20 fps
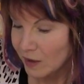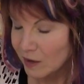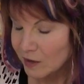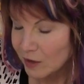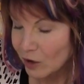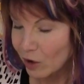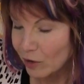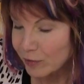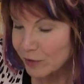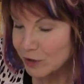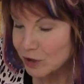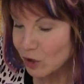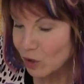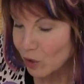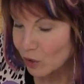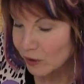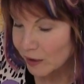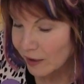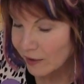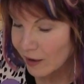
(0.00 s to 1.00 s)
Now I've been
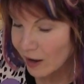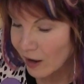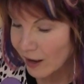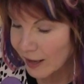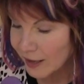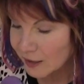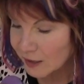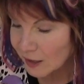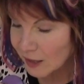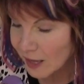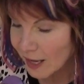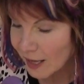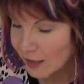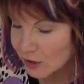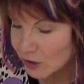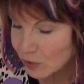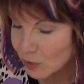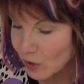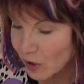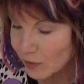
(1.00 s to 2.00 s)
told, I had a
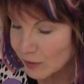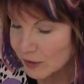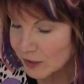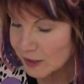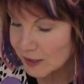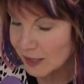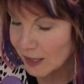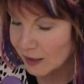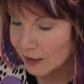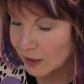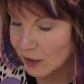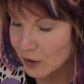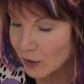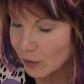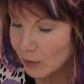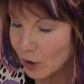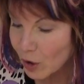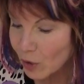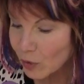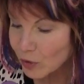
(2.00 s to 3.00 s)
class where I was telling
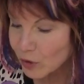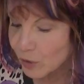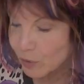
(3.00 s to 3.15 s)
them, oh